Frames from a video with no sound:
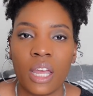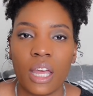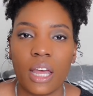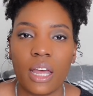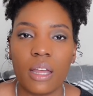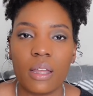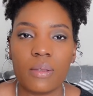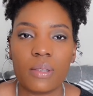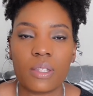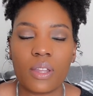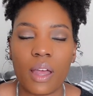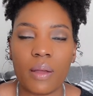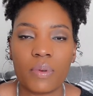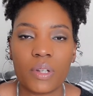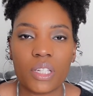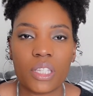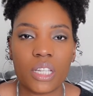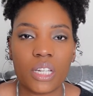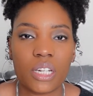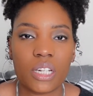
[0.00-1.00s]
So I'm
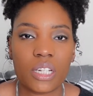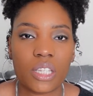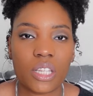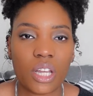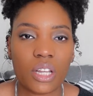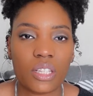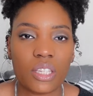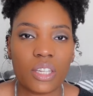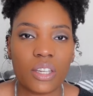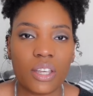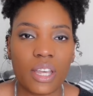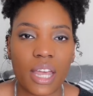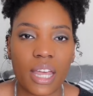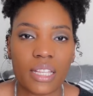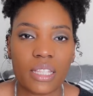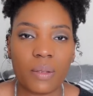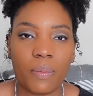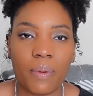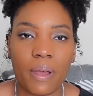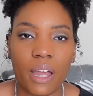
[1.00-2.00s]
just going to talk to you
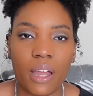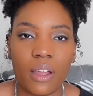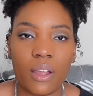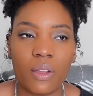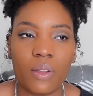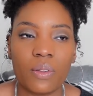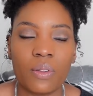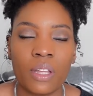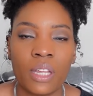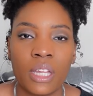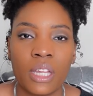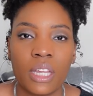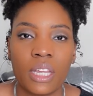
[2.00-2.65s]
guys about,